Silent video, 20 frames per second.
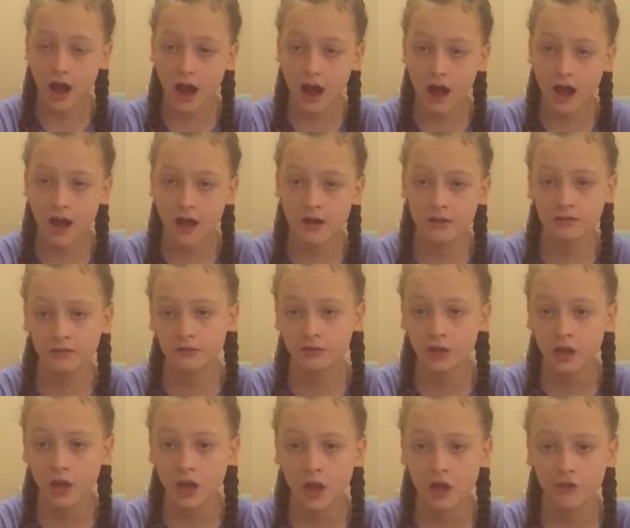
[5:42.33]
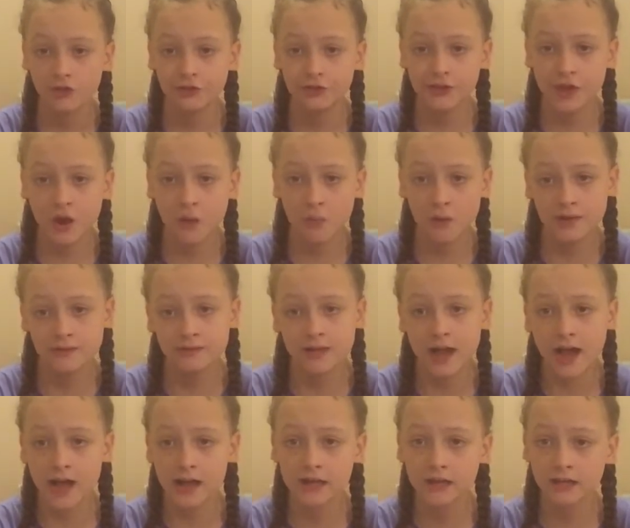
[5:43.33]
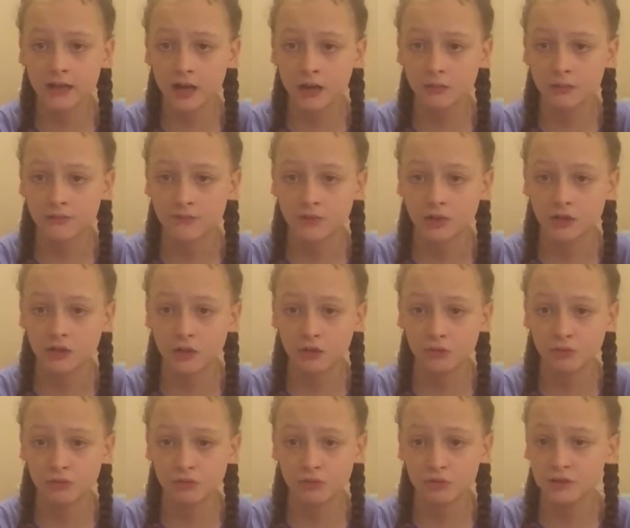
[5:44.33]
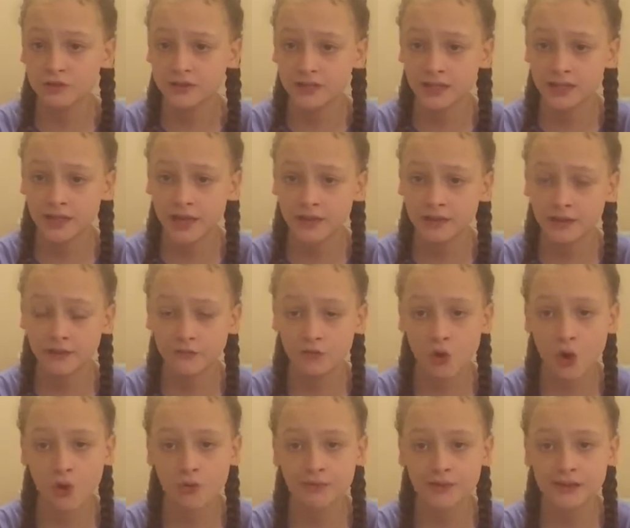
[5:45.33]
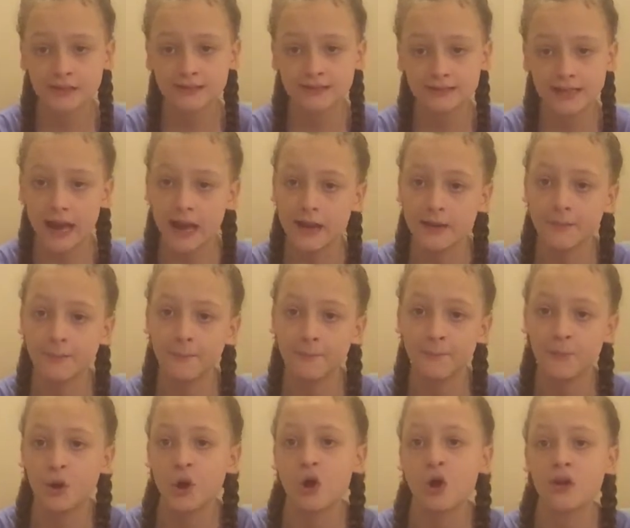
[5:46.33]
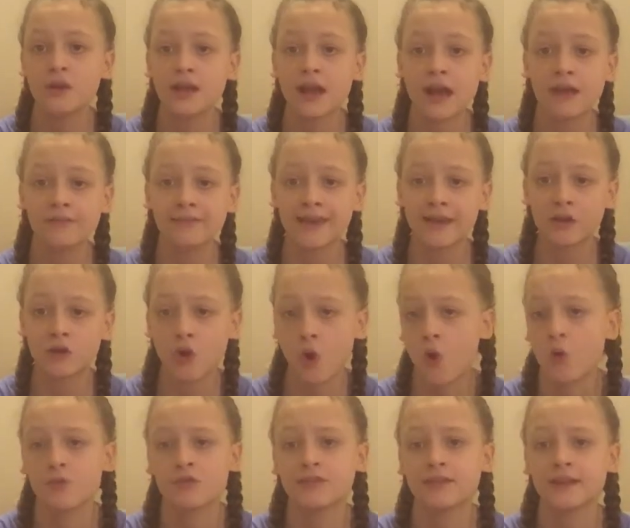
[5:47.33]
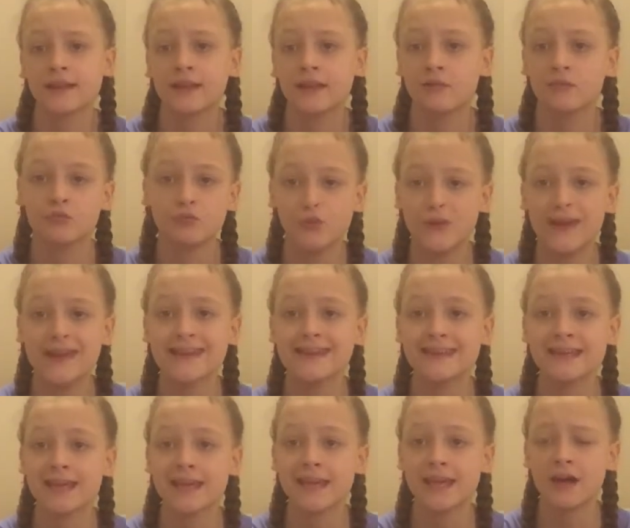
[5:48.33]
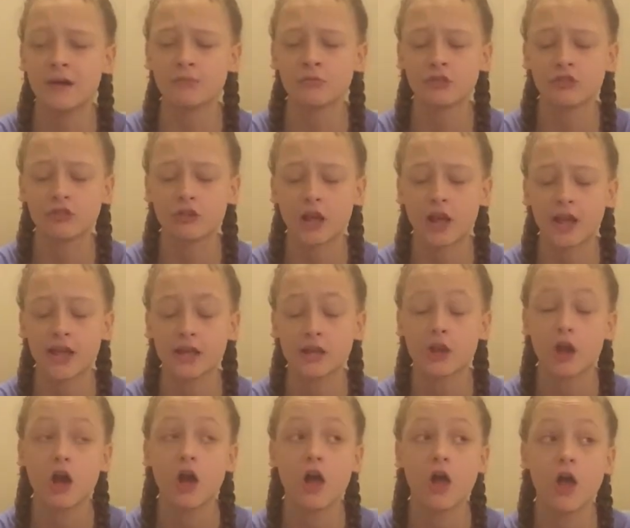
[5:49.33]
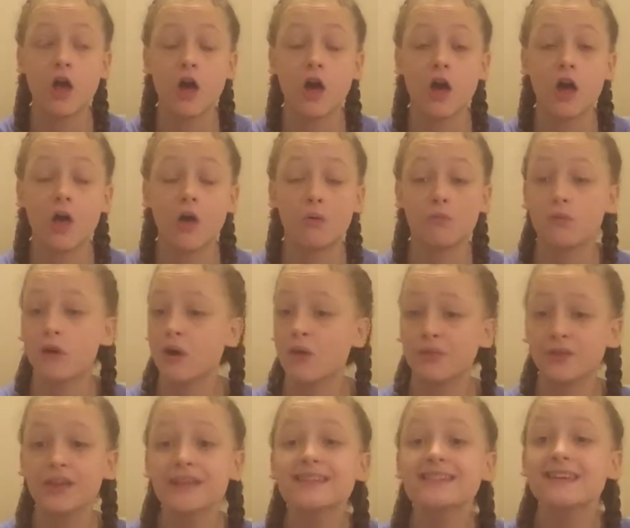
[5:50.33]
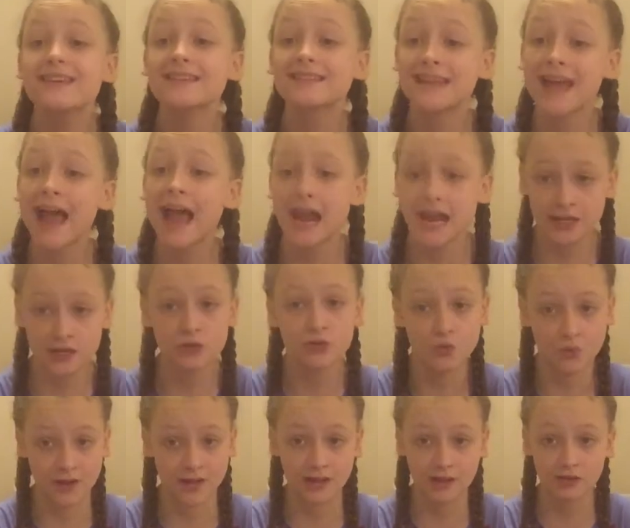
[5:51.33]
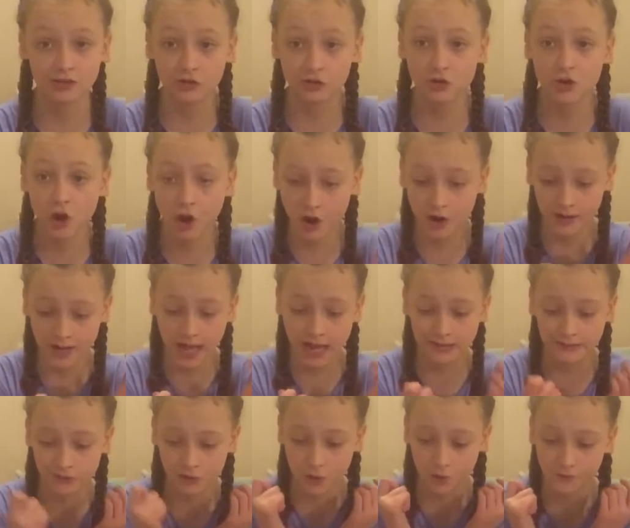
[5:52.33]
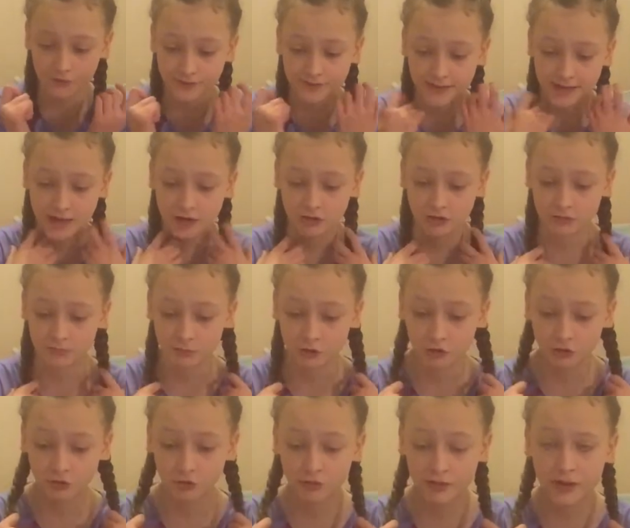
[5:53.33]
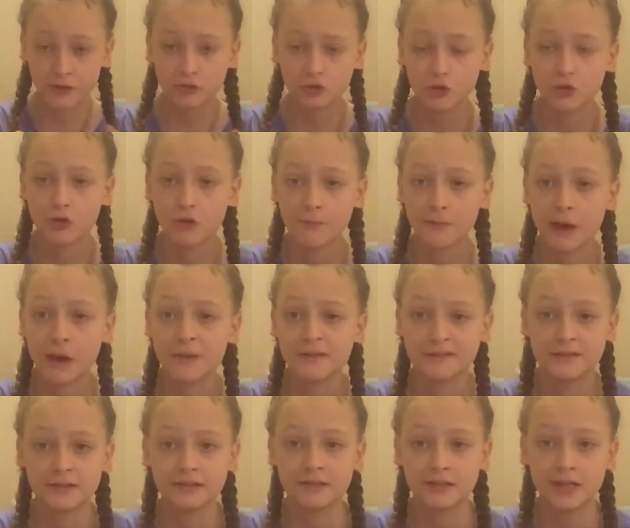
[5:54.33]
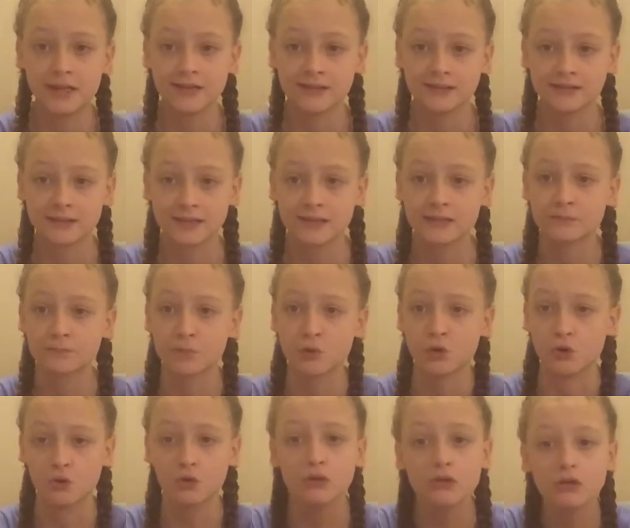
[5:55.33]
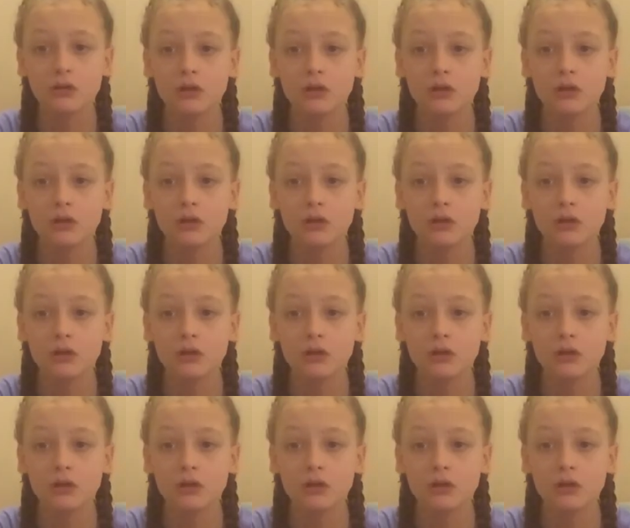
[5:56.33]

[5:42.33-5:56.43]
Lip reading: And when they're hanging out with you, you'll see that they've got the same book and they're constantly reading it. I'm just like, well, this is getting annoying because you can't have a conversation because all they'll talk about is this book.